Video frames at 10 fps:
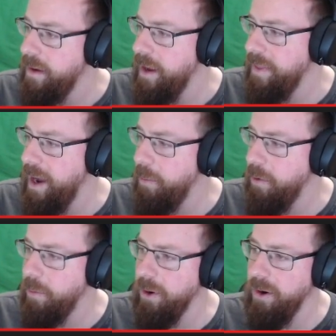And that
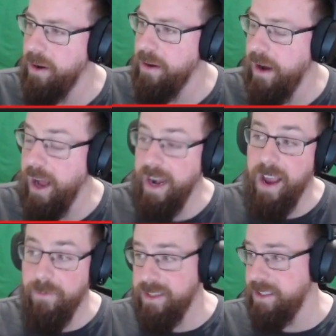will work on
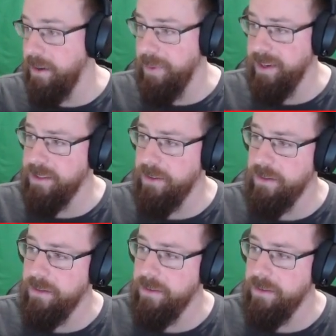every subpixel